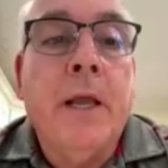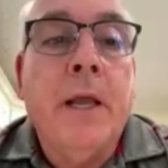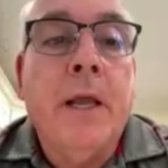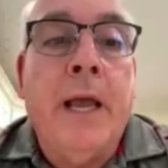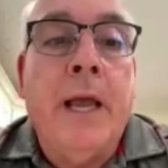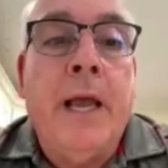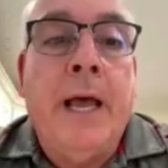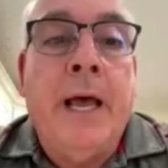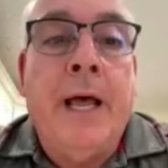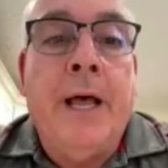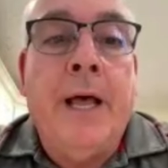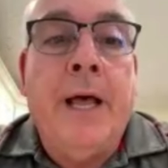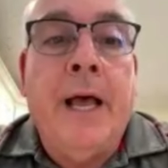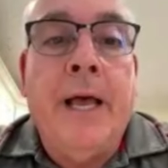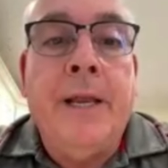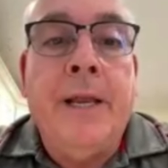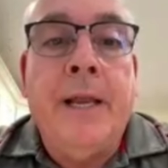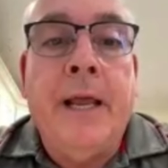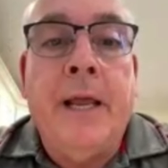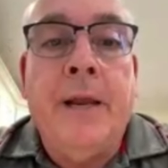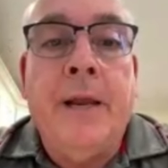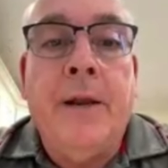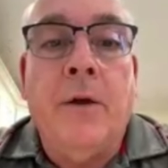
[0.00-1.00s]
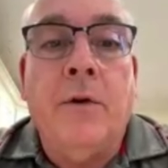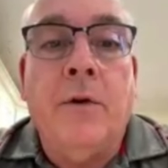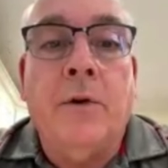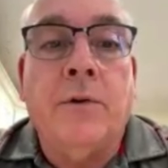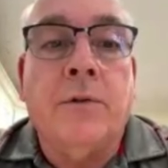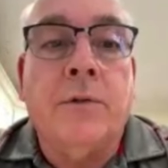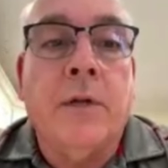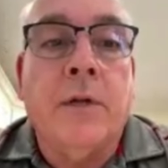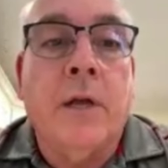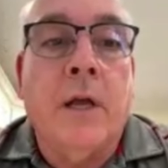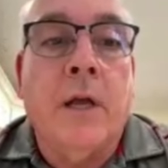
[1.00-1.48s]
And then
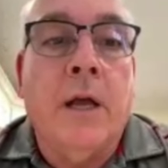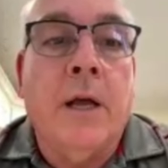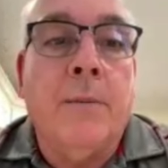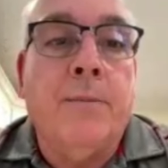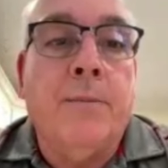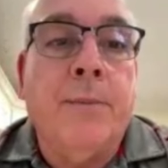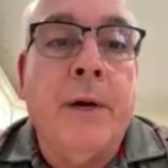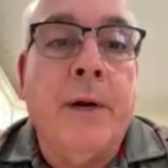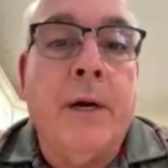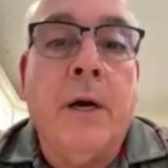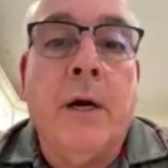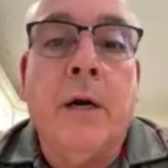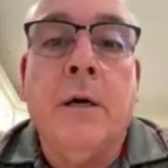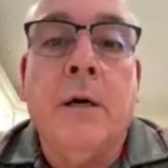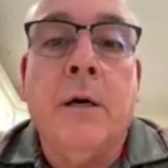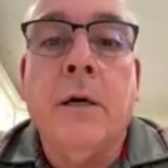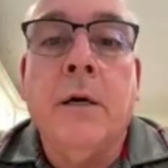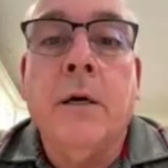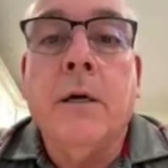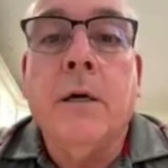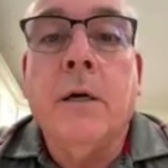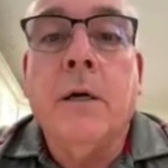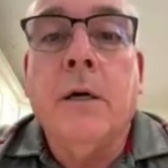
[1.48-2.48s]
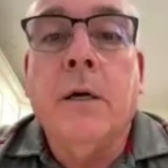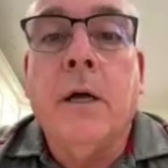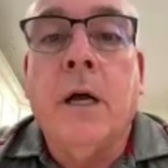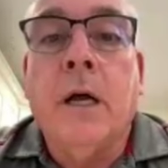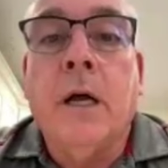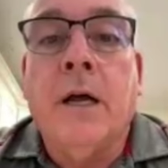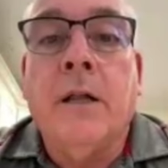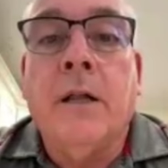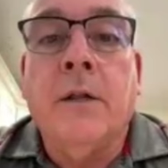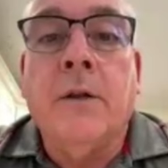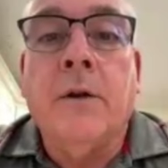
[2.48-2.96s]
those bigger,
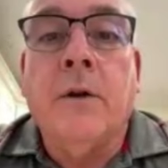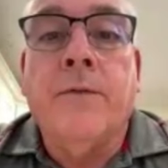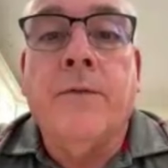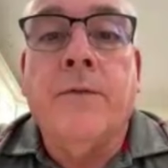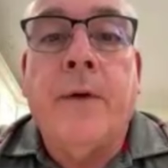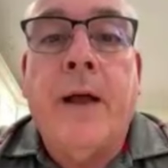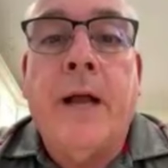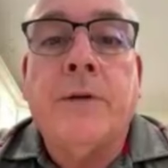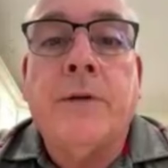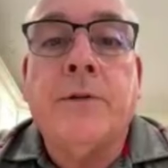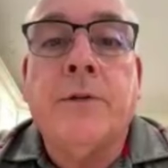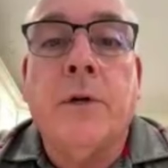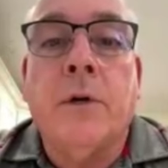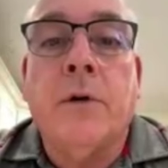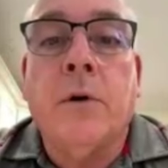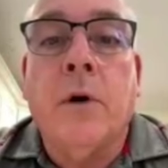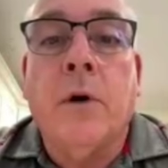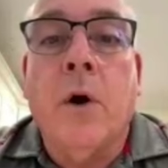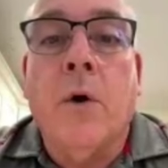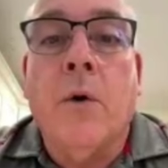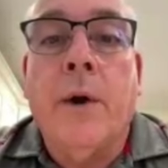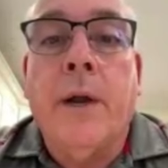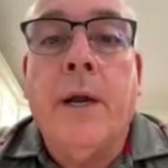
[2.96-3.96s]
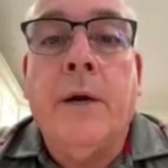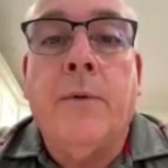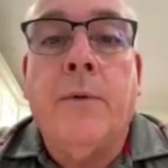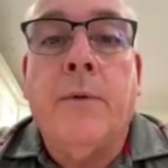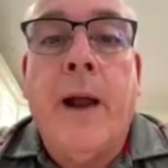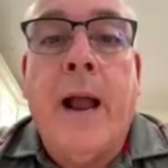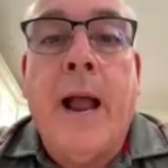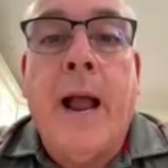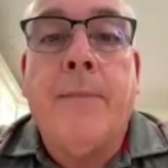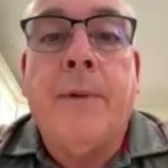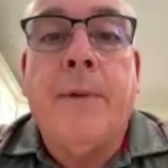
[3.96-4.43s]
a little faster growing
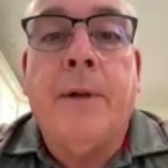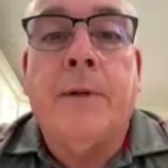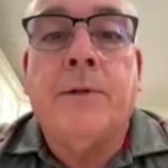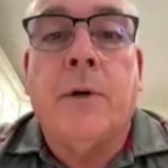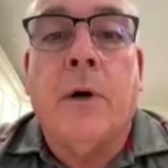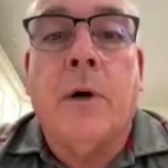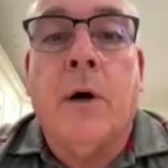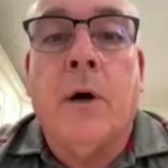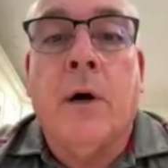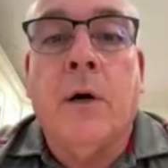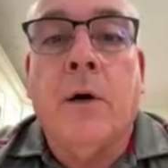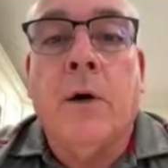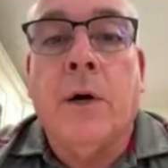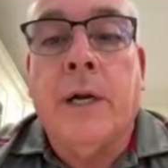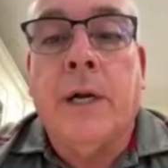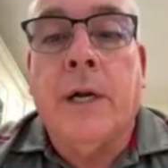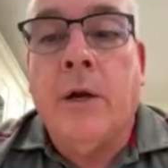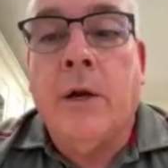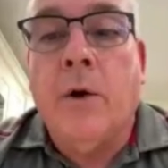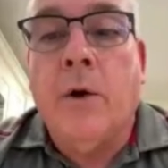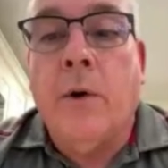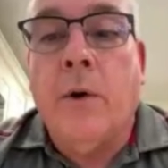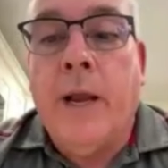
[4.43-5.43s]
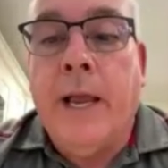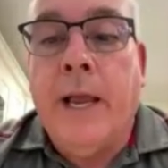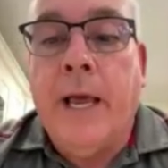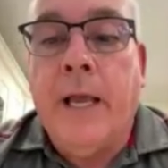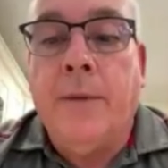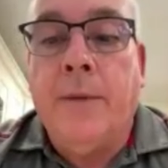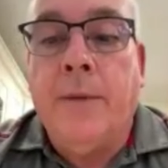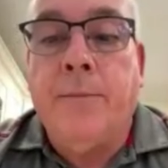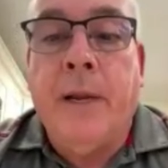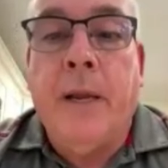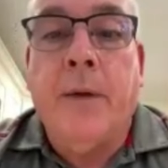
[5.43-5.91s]
rabbits are going to go
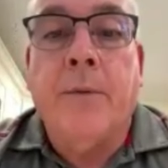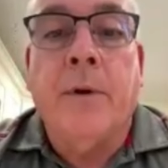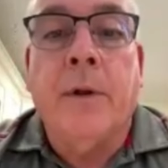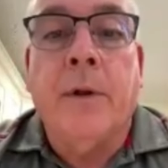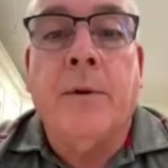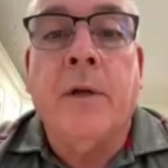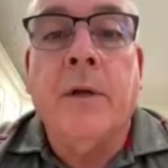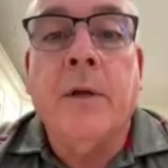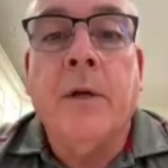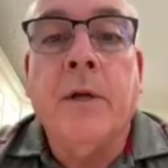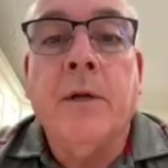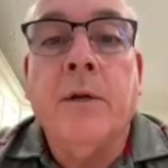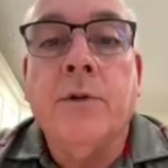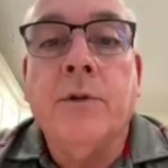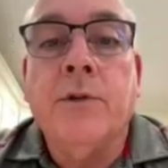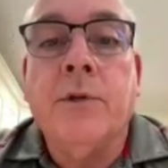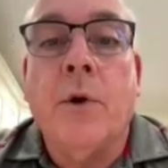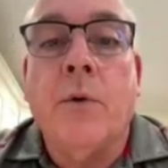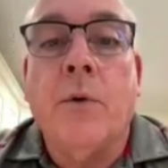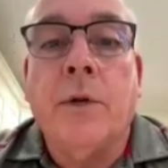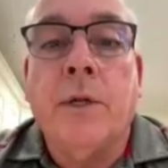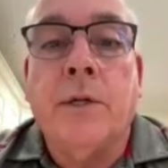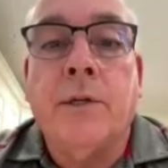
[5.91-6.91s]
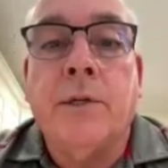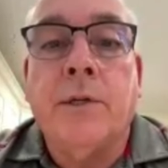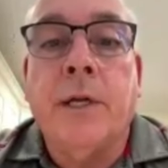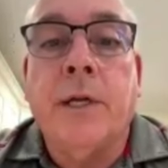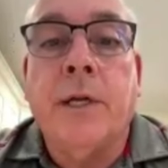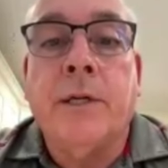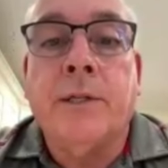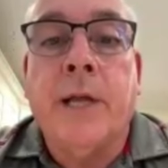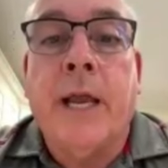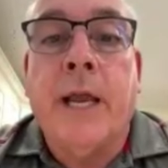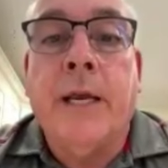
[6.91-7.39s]
ahead and be able to show in the
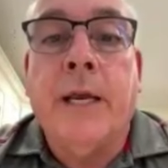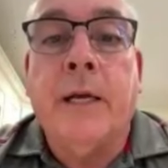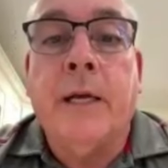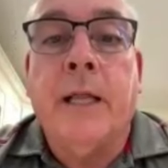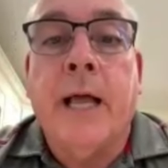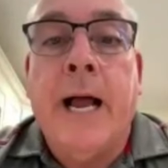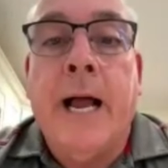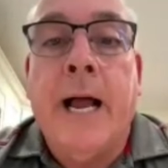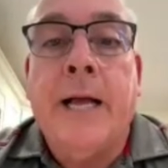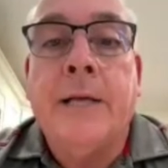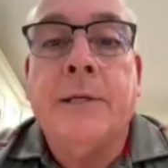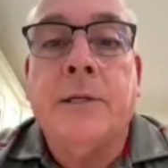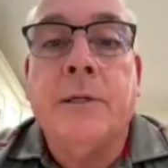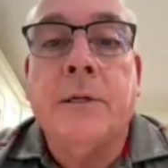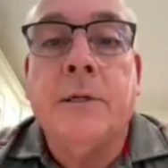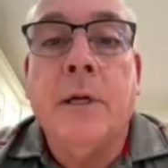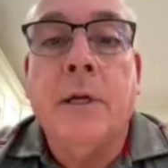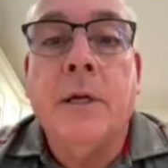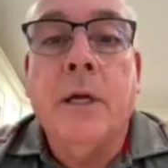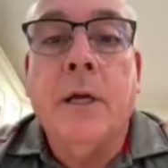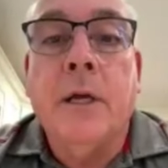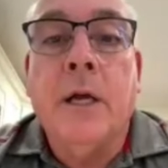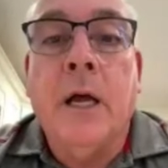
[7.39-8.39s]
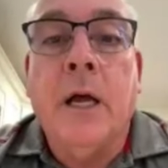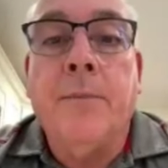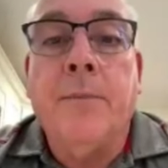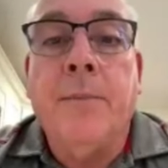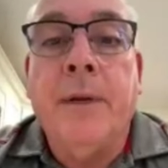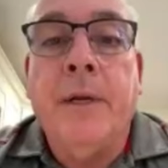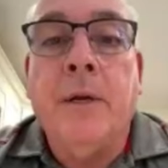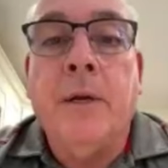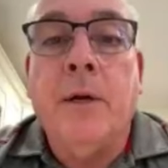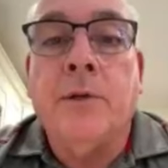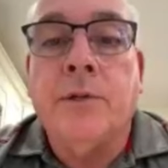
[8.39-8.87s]
6-8 class,
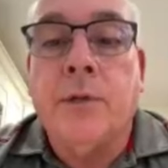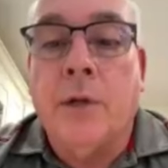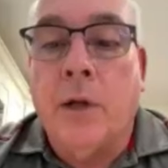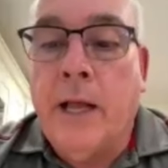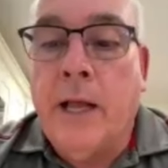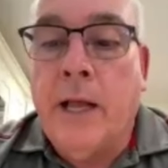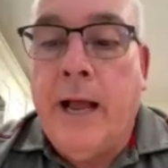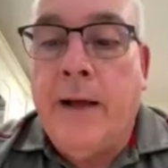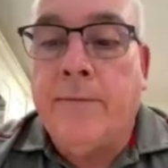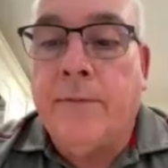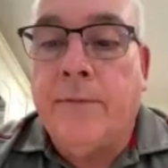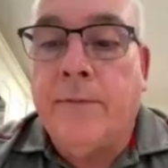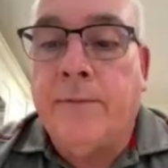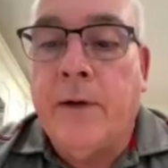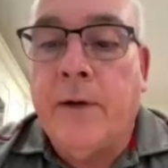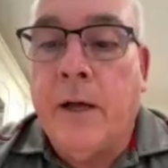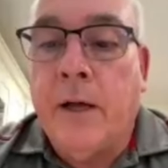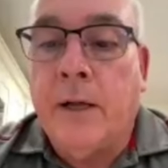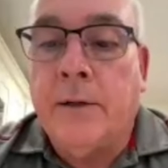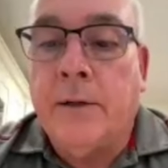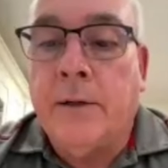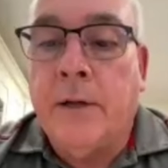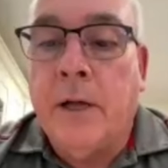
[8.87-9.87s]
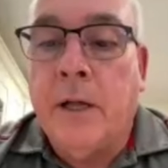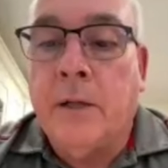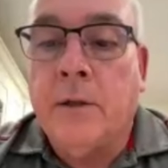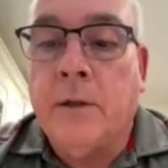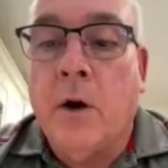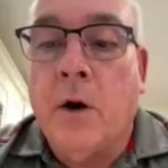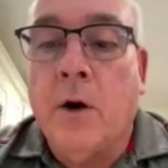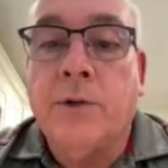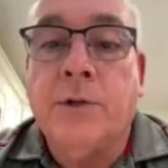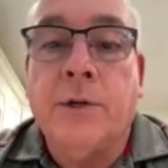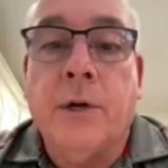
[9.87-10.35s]
because they'll have
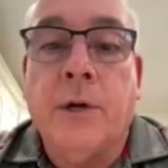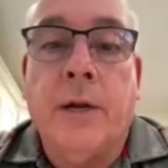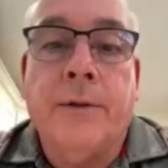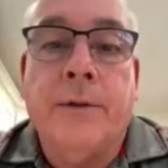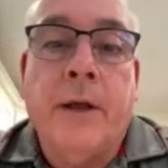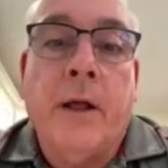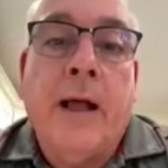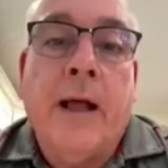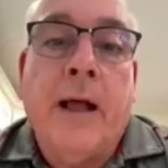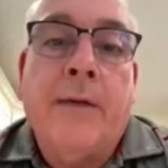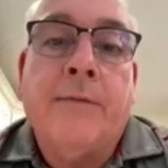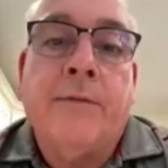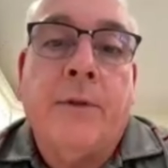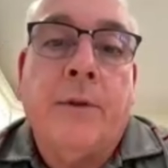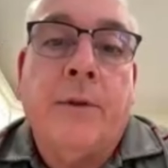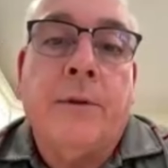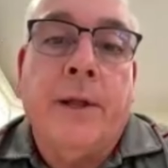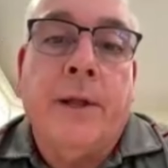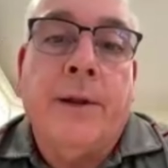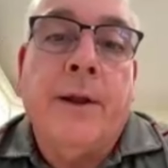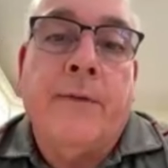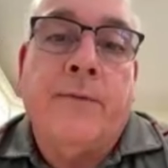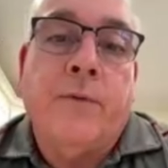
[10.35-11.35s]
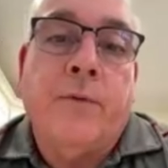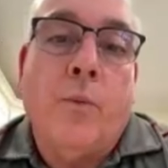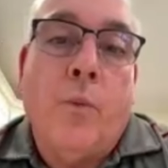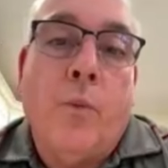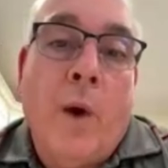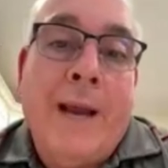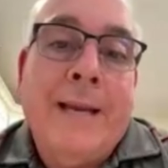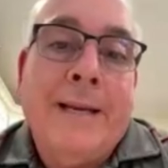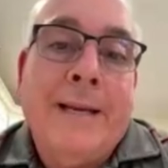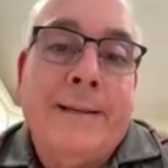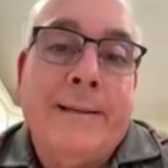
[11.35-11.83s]
they'll have enough
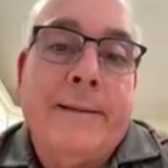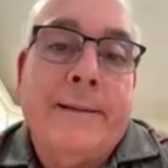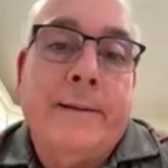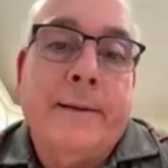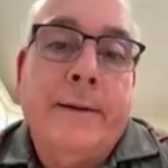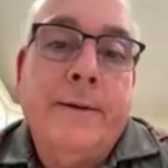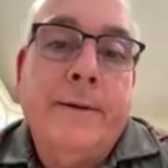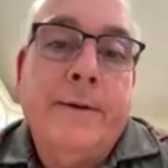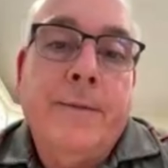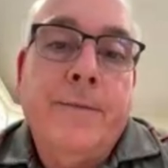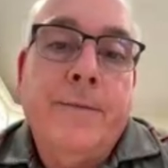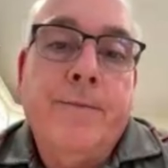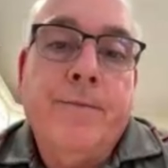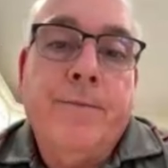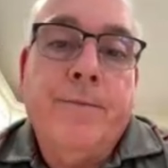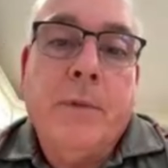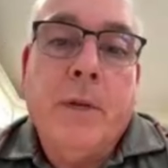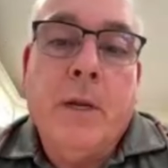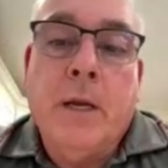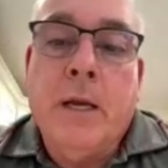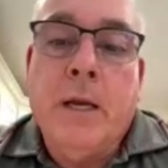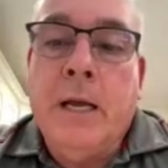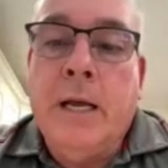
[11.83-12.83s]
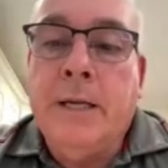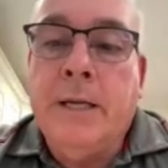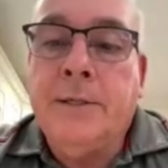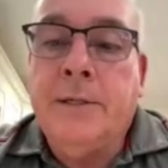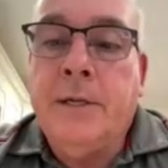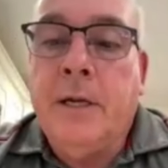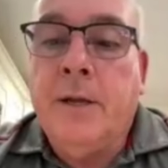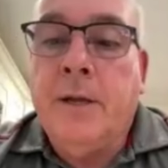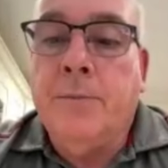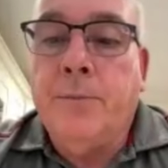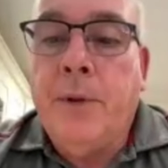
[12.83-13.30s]
weight
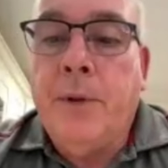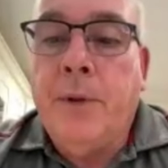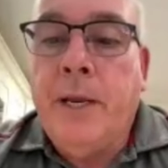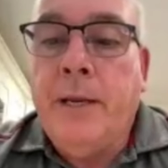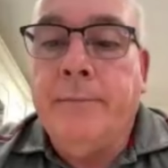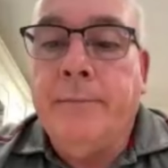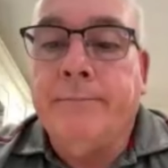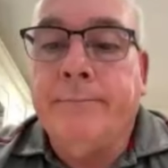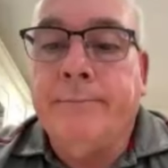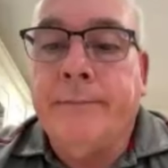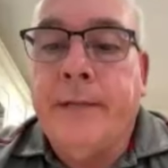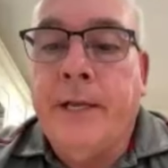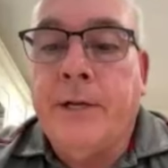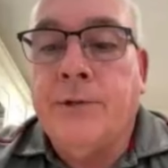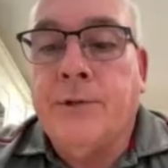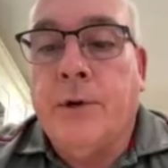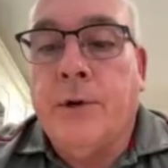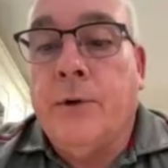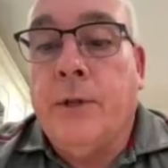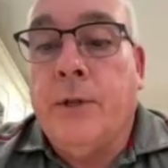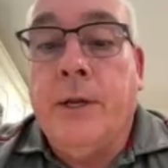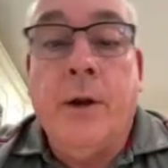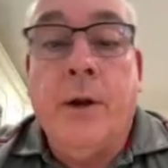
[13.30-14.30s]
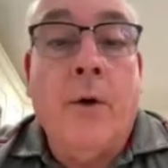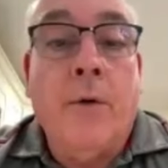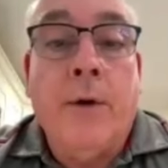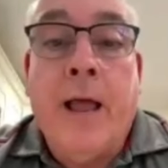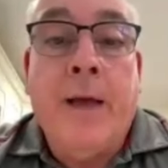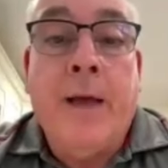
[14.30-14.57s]
to compete. They certainly don't